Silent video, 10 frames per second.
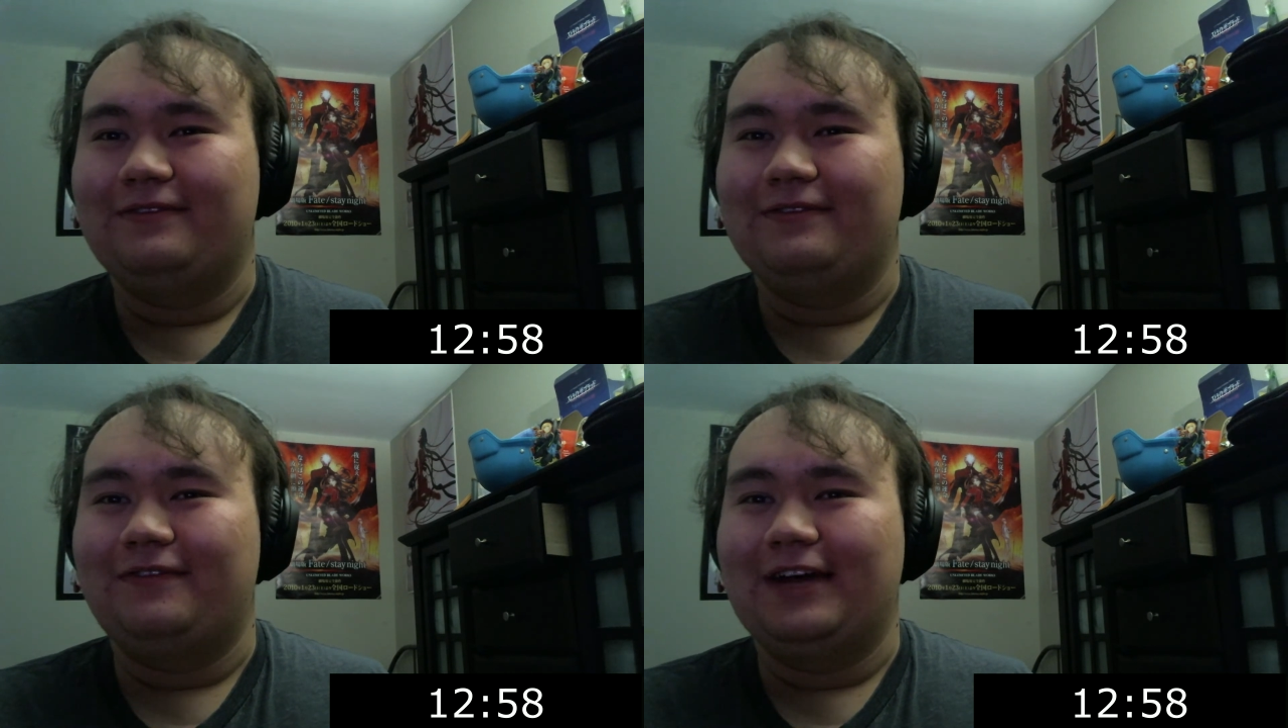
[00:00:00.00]

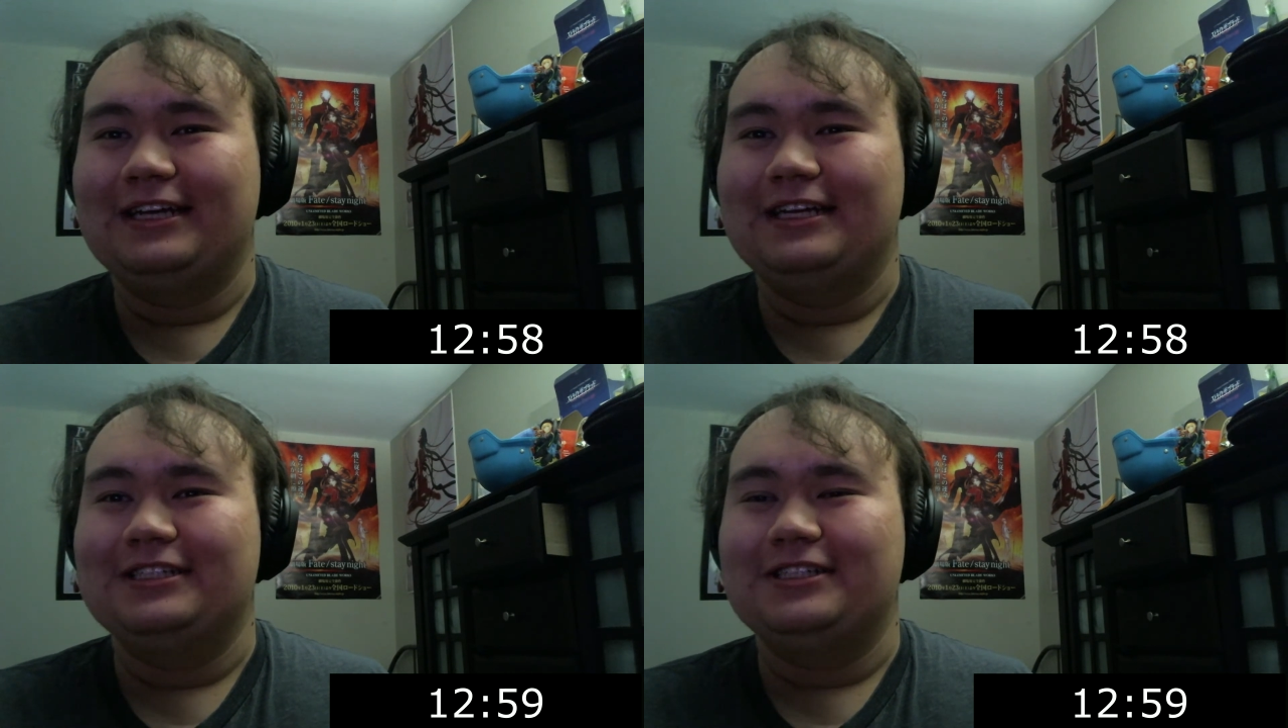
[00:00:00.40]

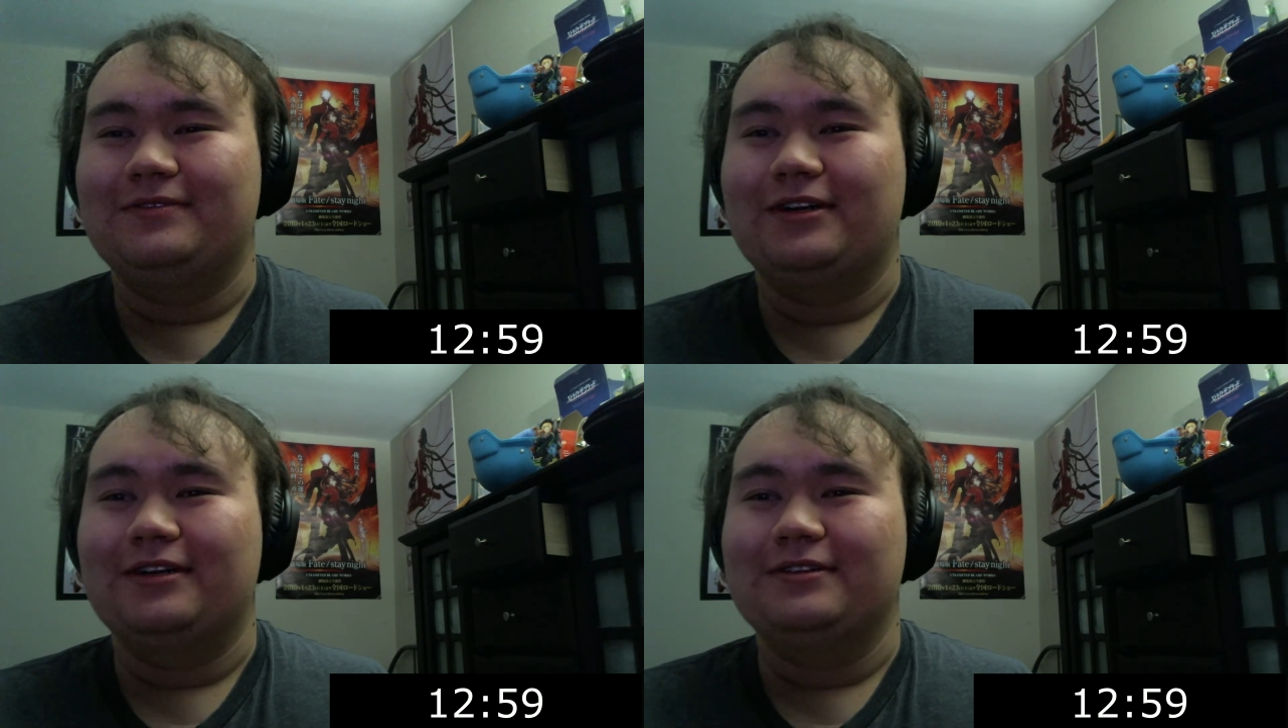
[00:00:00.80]
Fighting in two
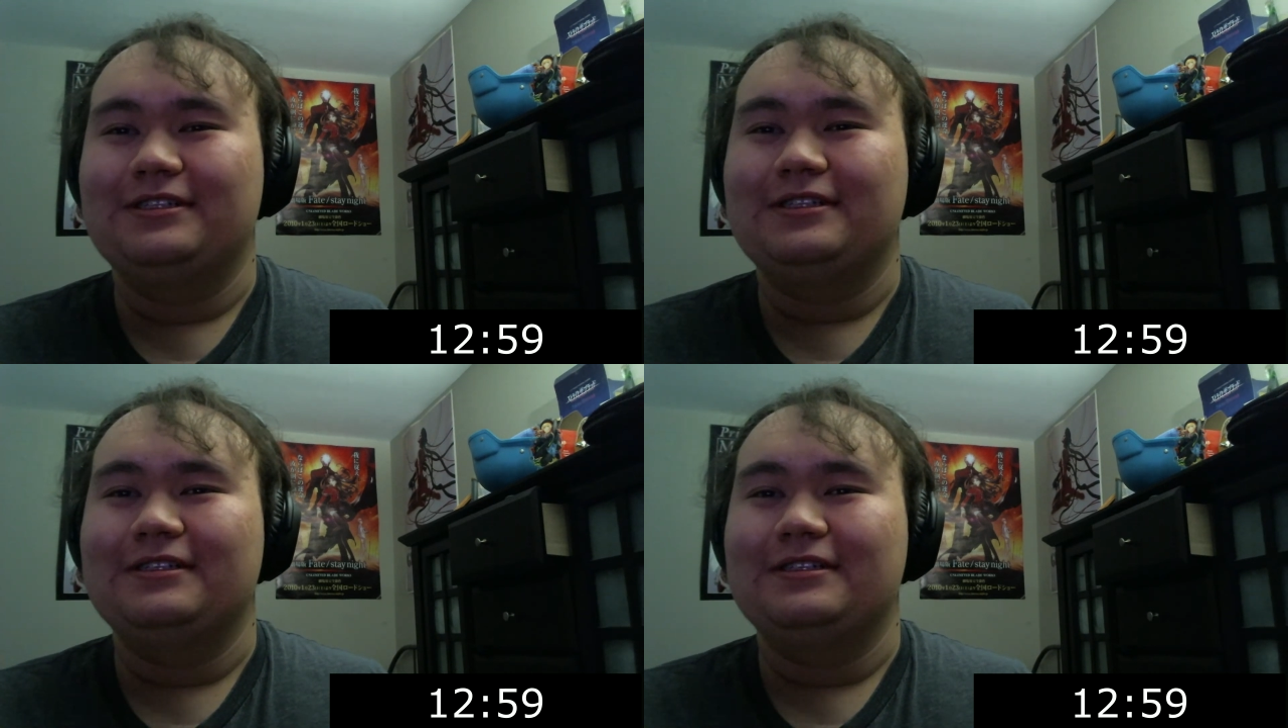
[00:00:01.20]

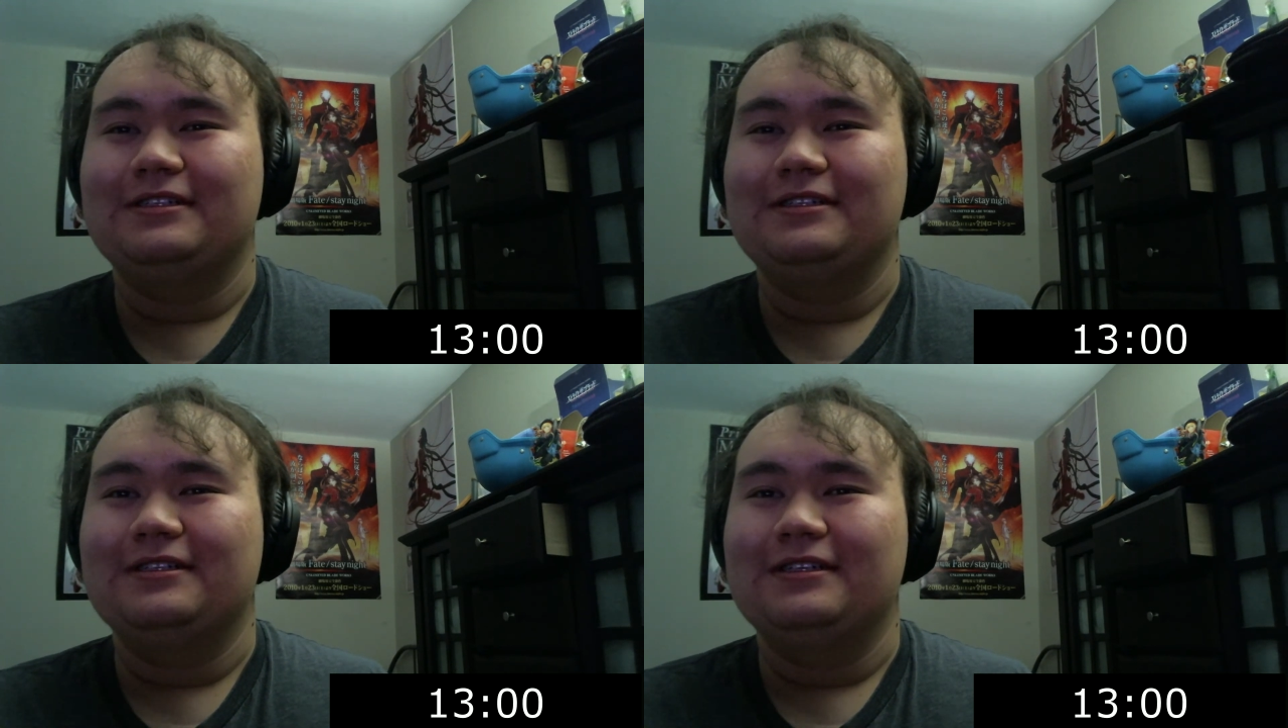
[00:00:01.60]
worlds,
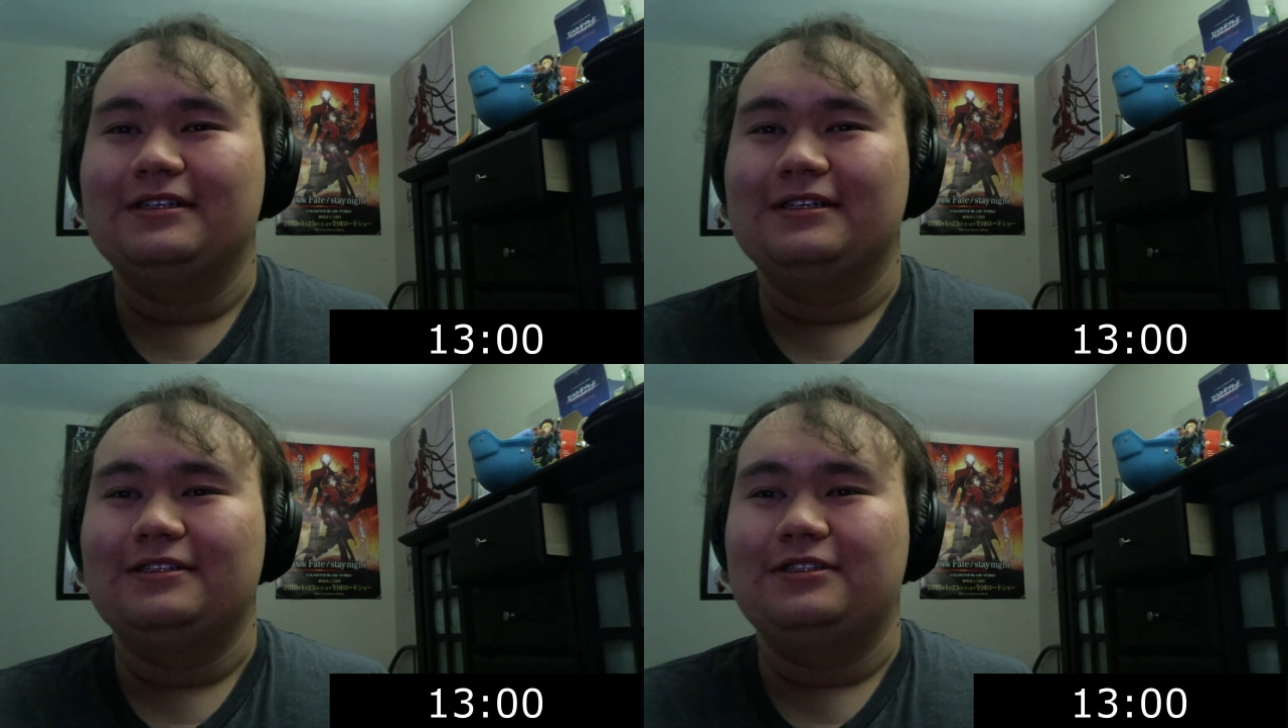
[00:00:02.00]

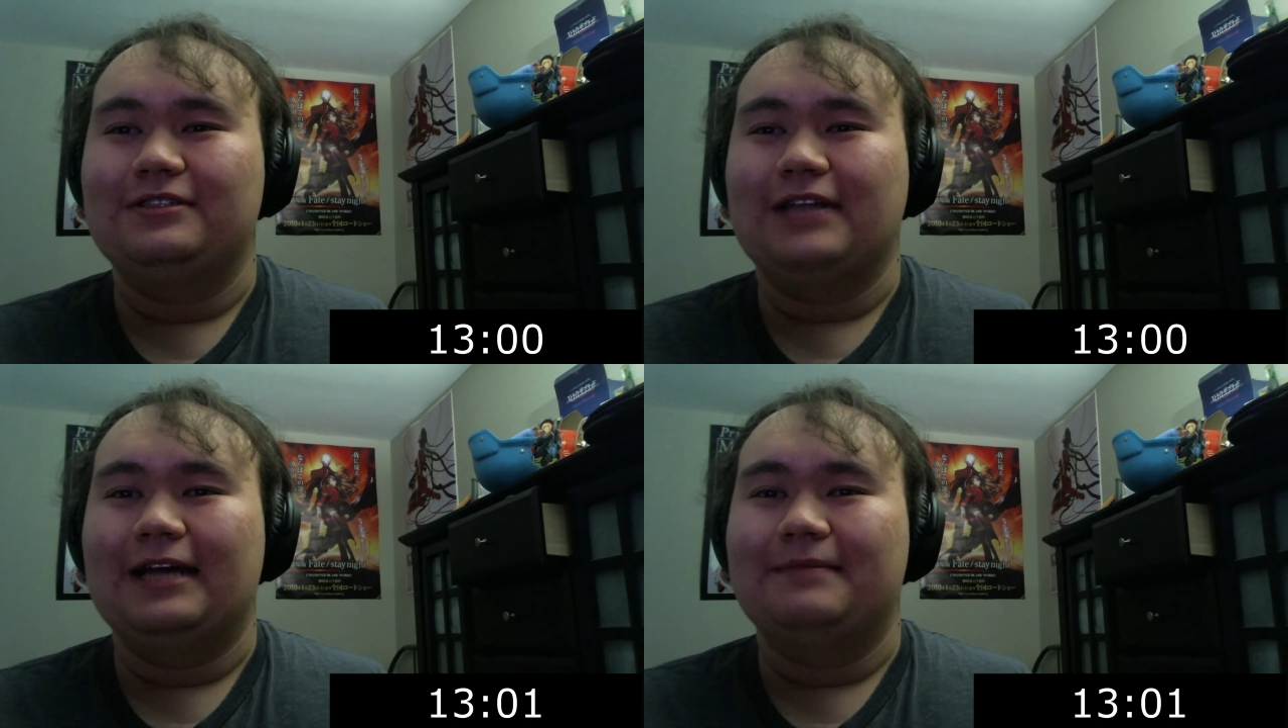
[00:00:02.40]
two
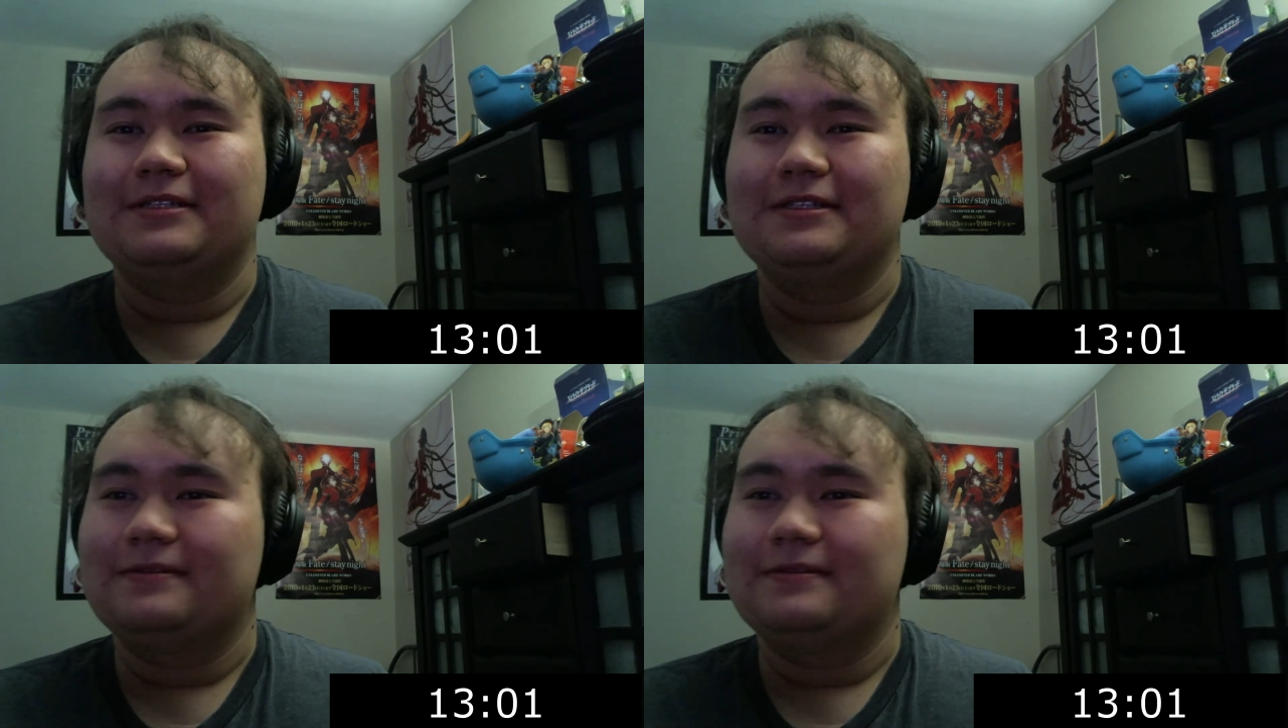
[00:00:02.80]
times.